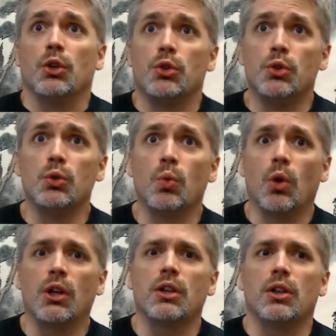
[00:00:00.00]
you
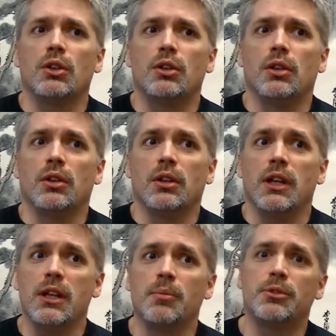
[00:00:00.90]
want
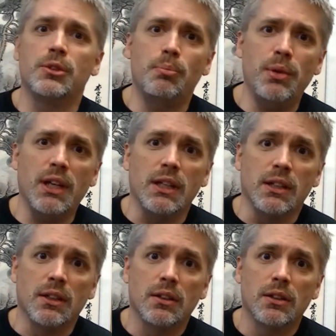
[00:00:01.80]
him to be.